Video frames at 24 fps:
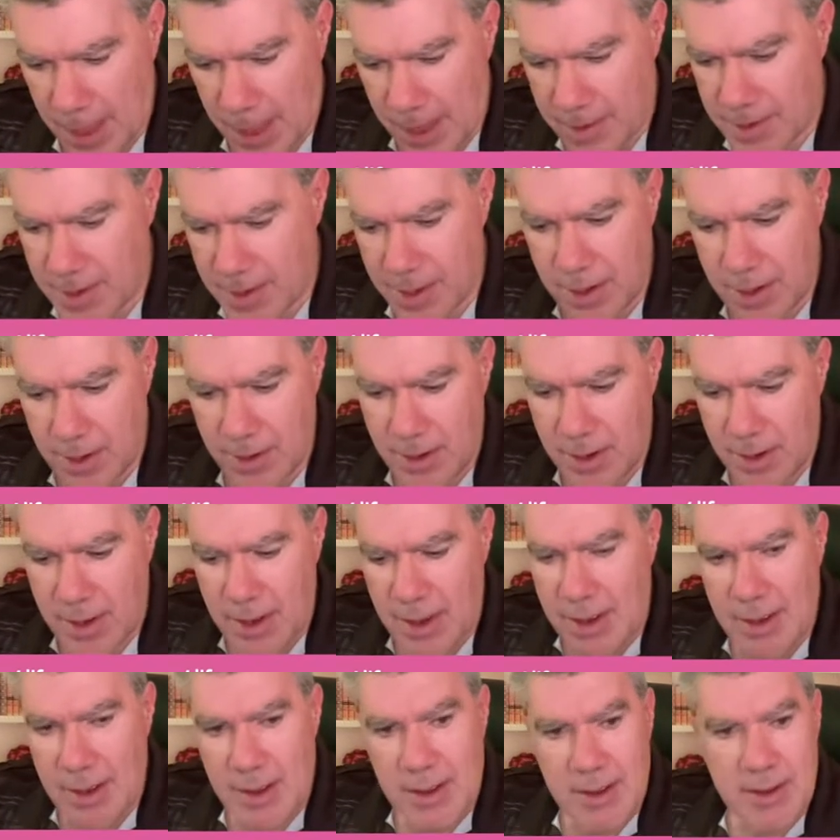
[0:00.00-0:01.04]
So
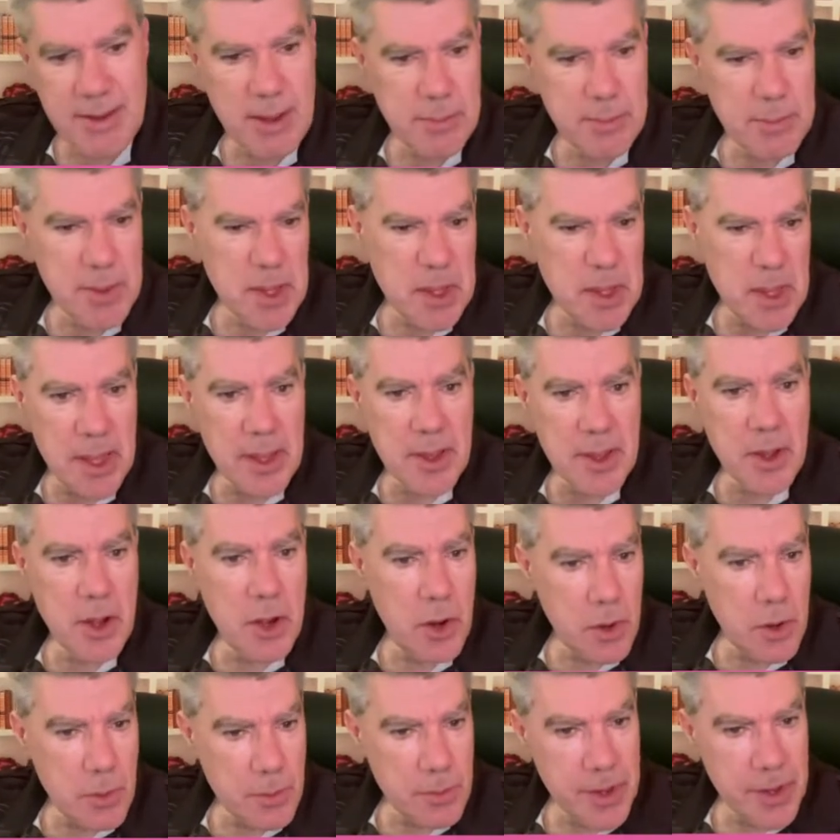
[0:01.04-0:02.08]
something like
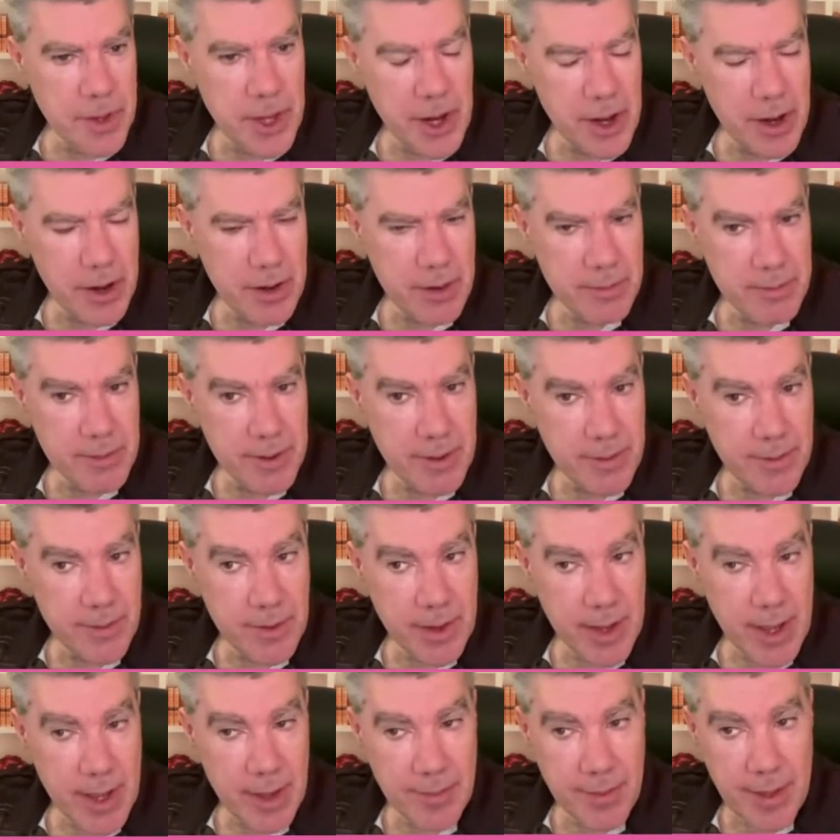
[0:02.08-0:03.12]
home care, if
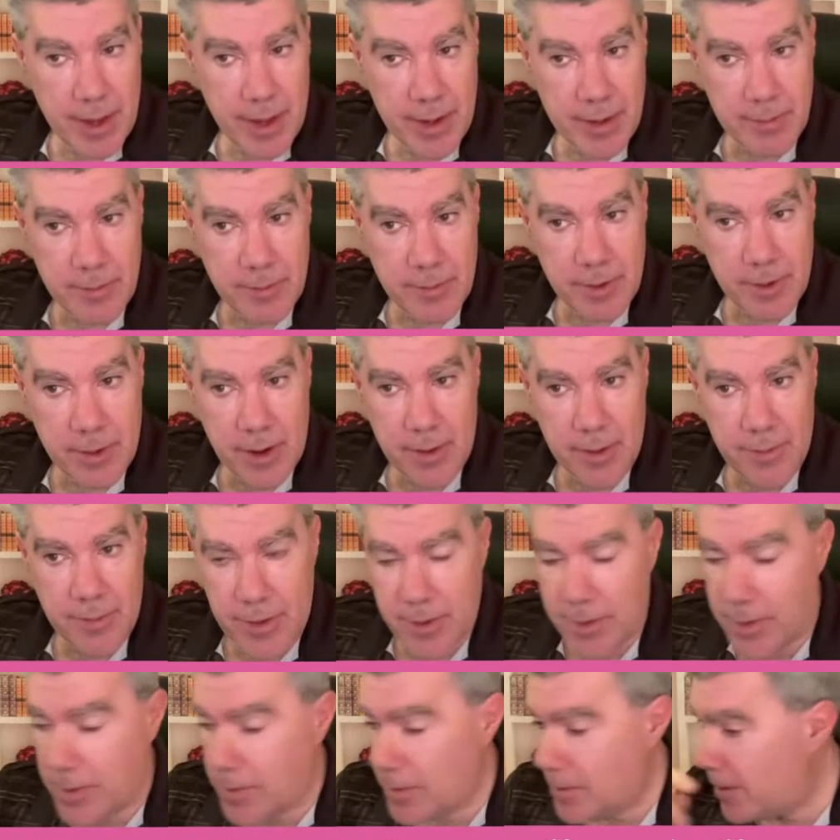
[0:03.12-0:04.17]
you have that
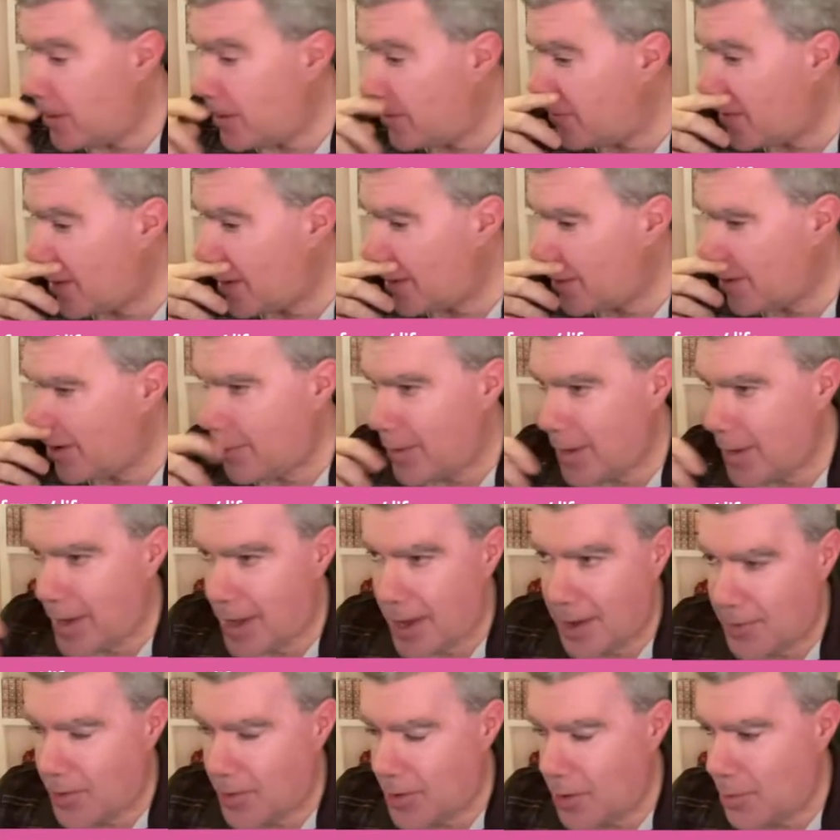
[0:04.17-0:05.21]
wherever you live. I know we
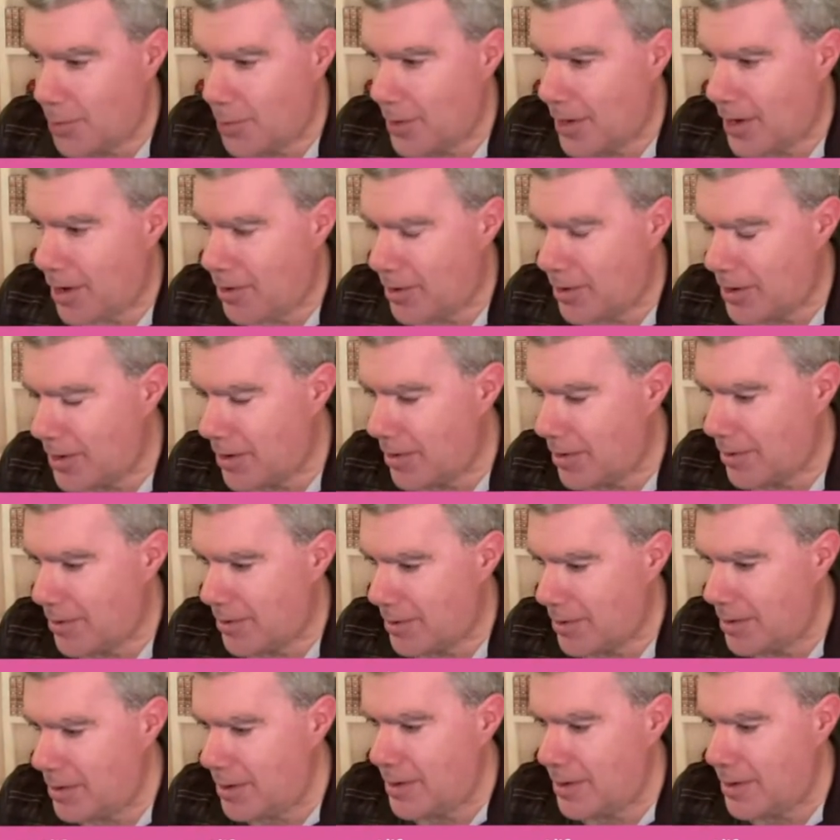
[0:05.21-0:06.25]
have home care
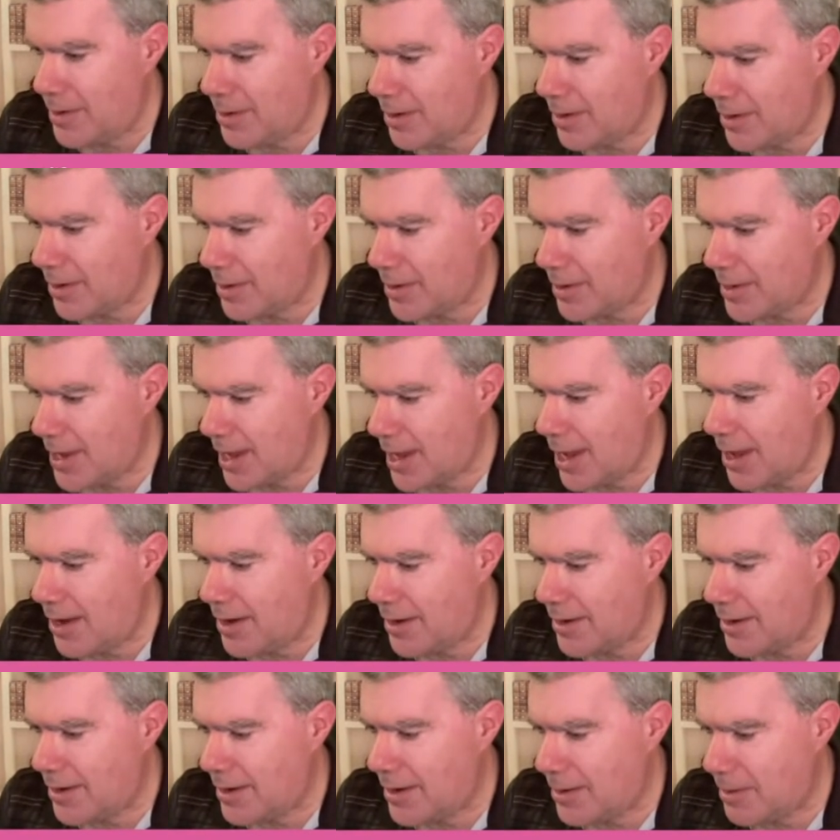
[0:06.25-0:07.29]
here in
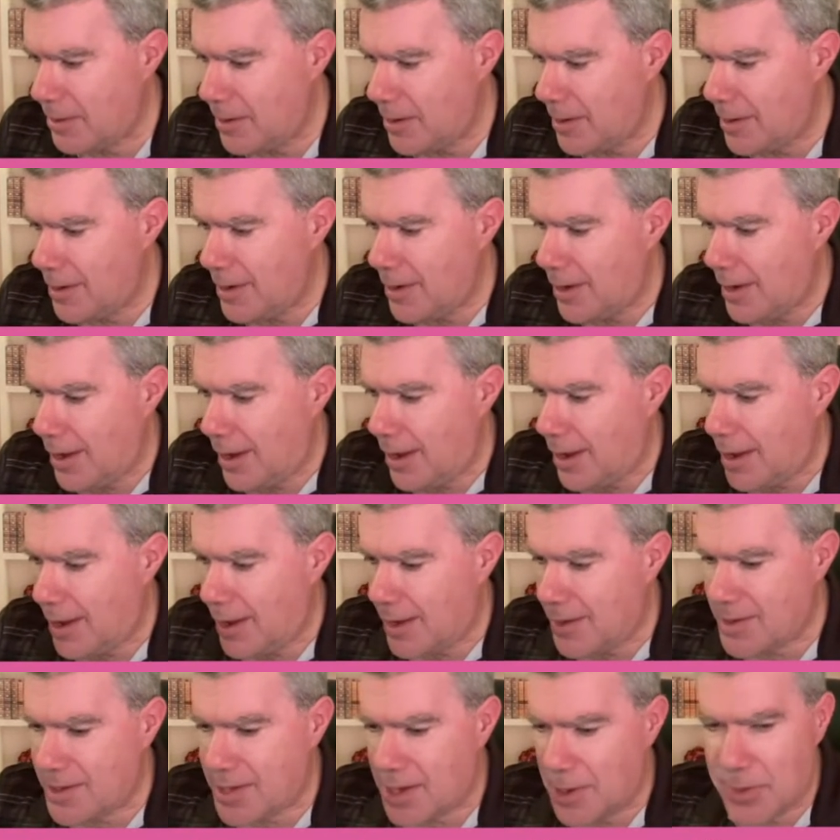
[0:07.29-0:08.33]
Canada.
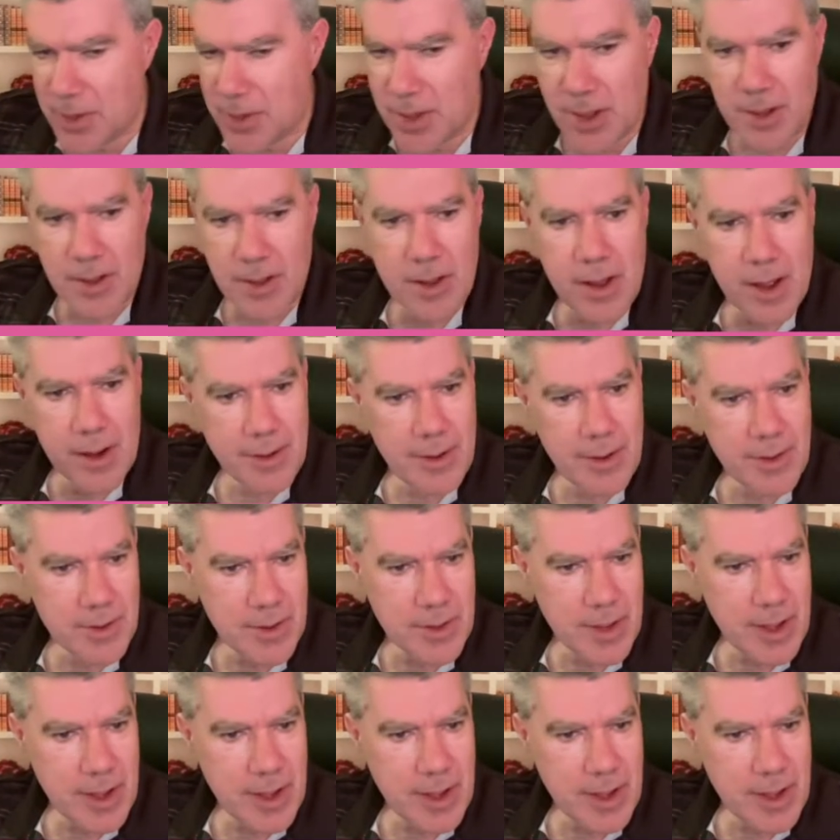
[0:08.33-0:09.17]
Something along those